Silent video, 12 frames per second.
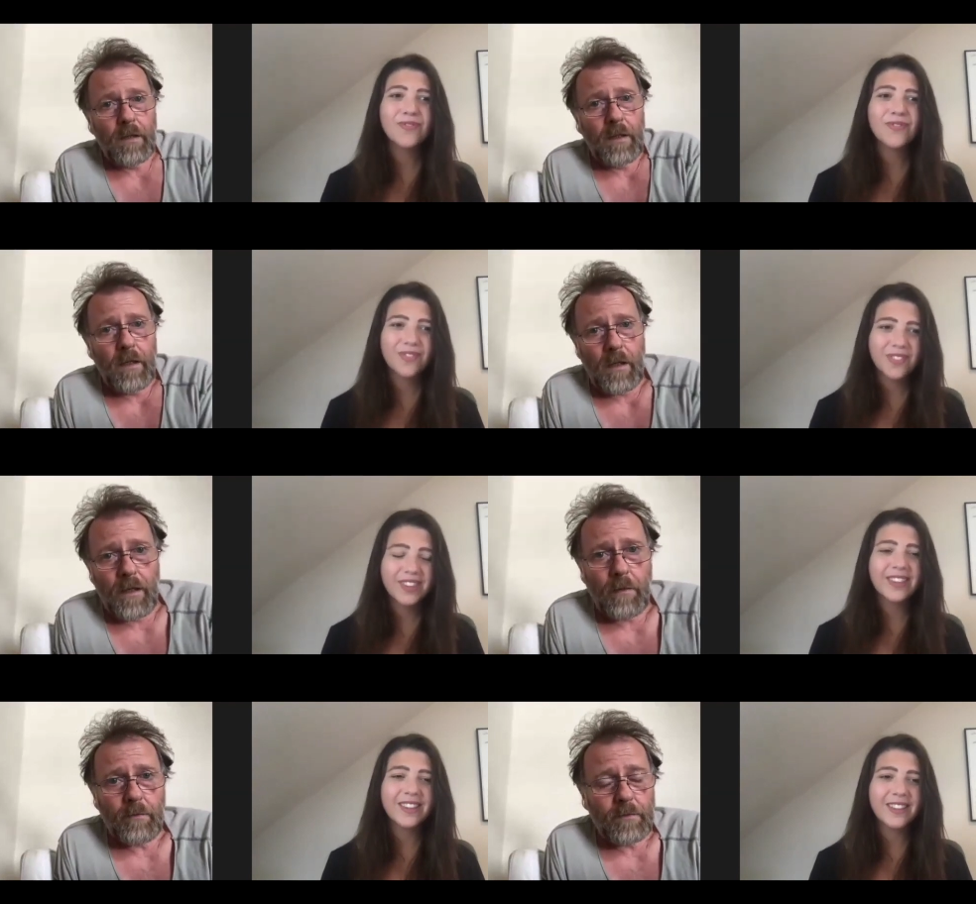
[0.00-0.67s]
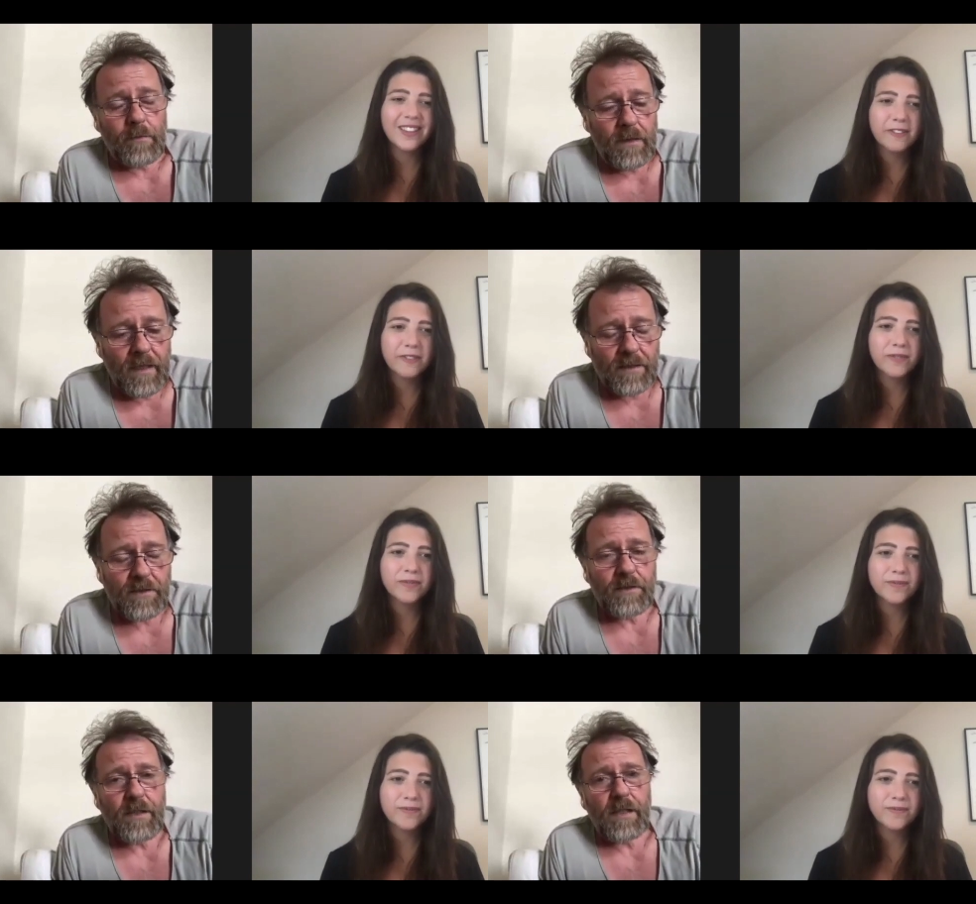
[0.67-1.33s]
Speaker 1: Um, that's
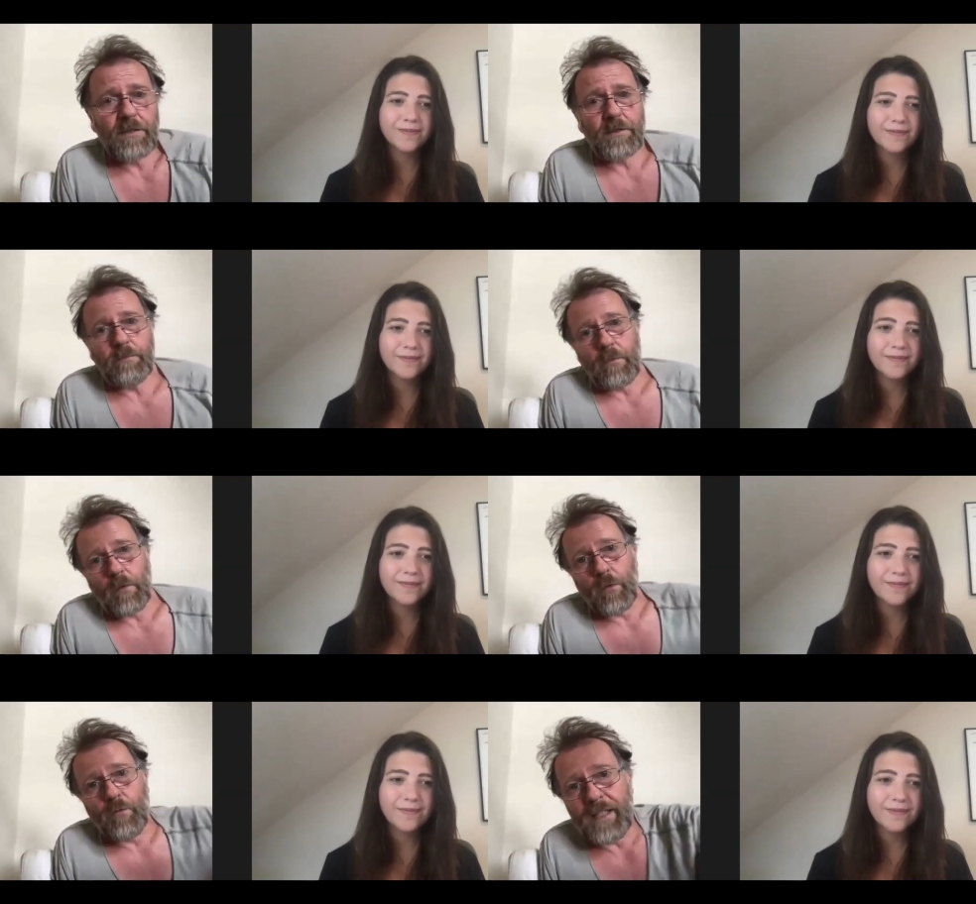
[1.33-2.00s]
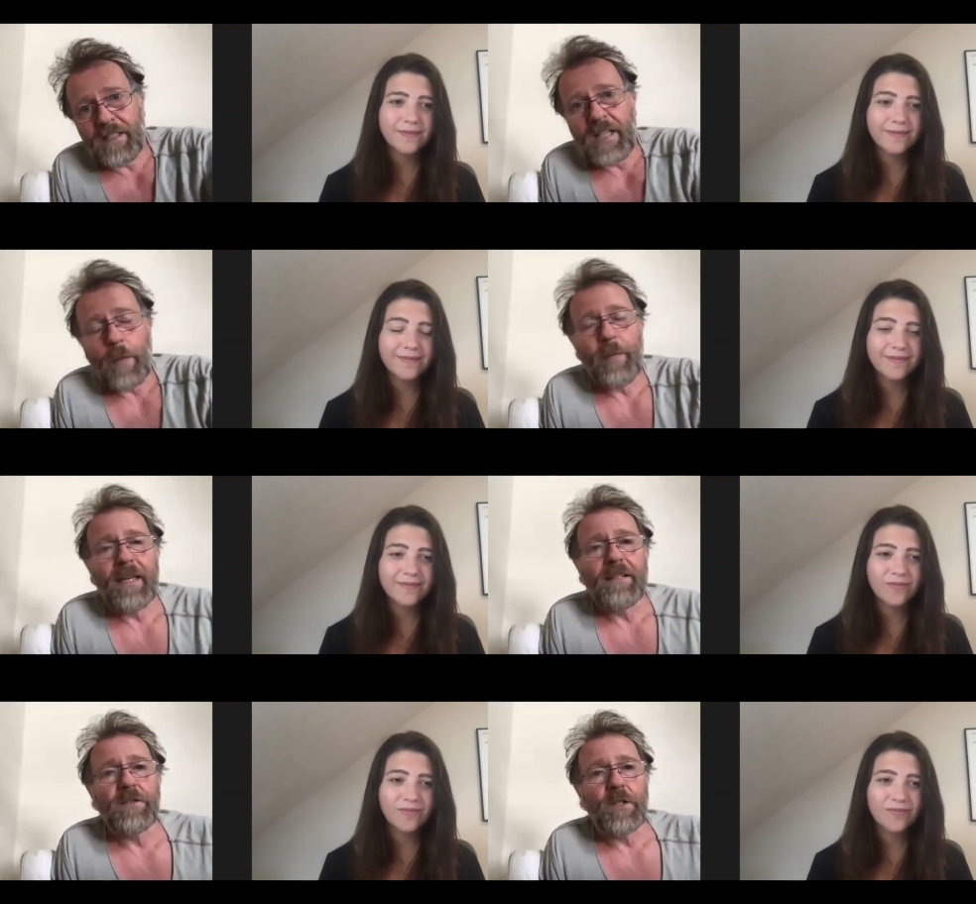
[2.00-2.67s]
that's already tapping
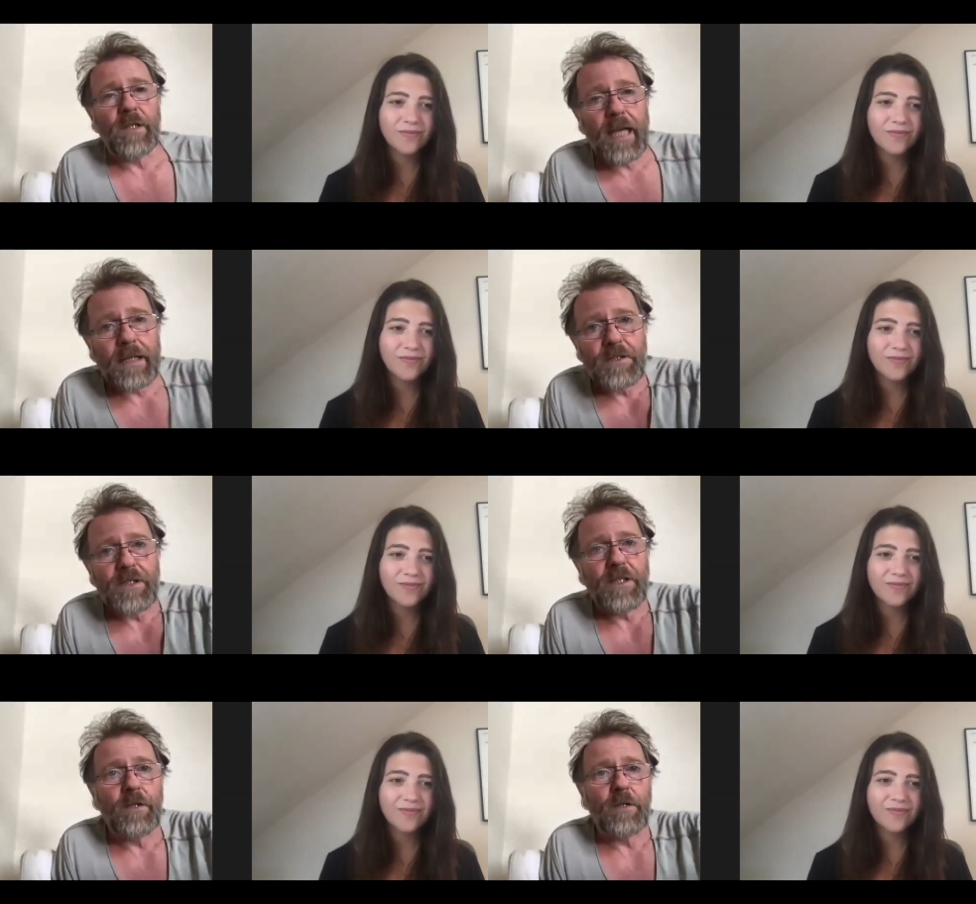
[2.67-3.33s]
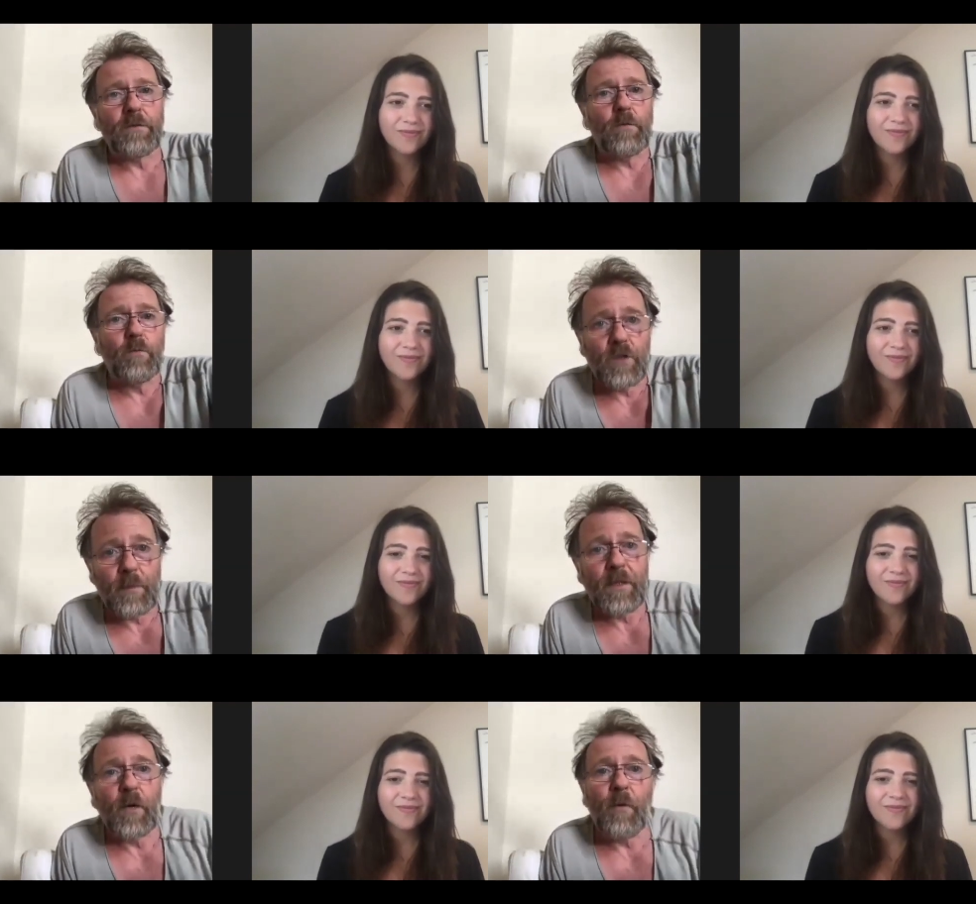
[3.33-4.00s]
into the energy that would have
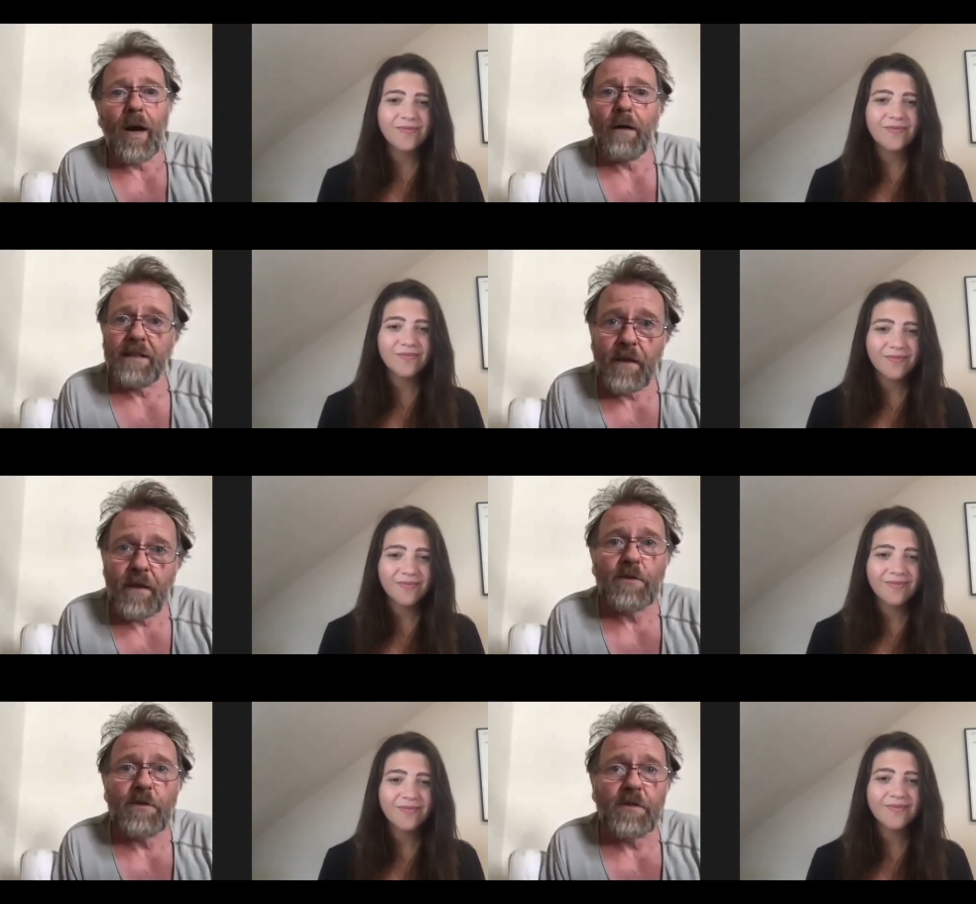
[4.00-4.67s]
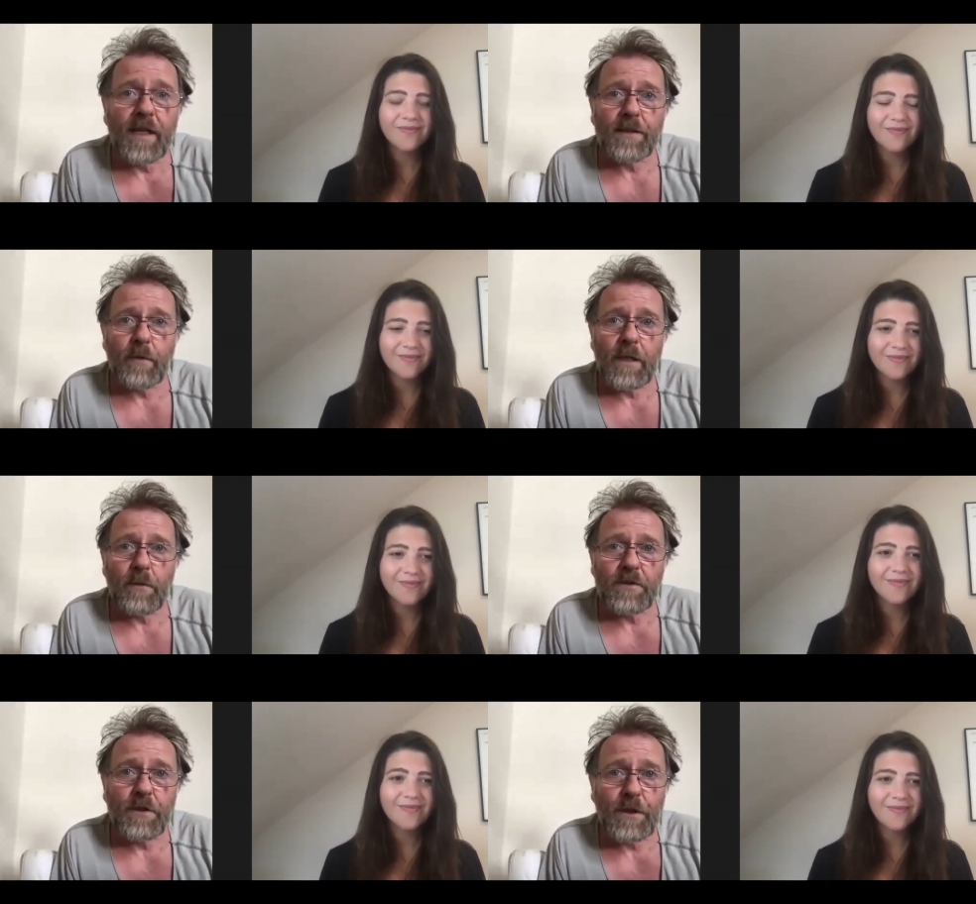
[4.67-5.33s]
been around in those days when it
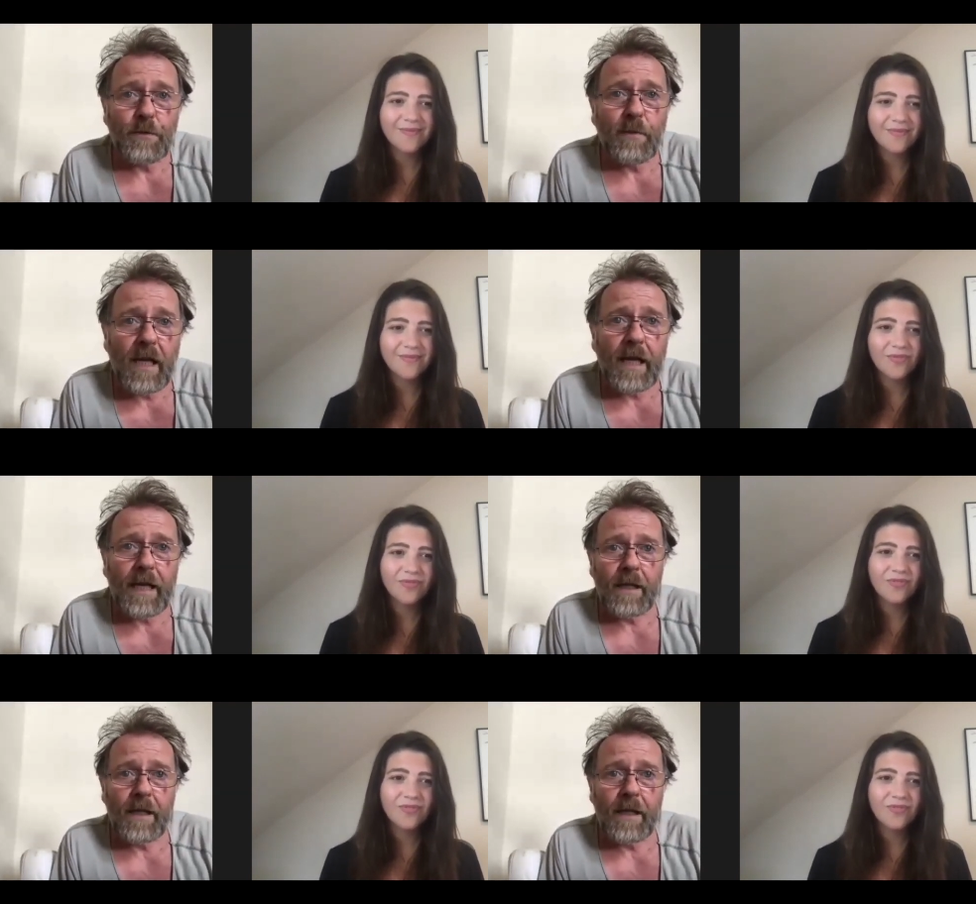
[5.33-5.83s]
was a new play.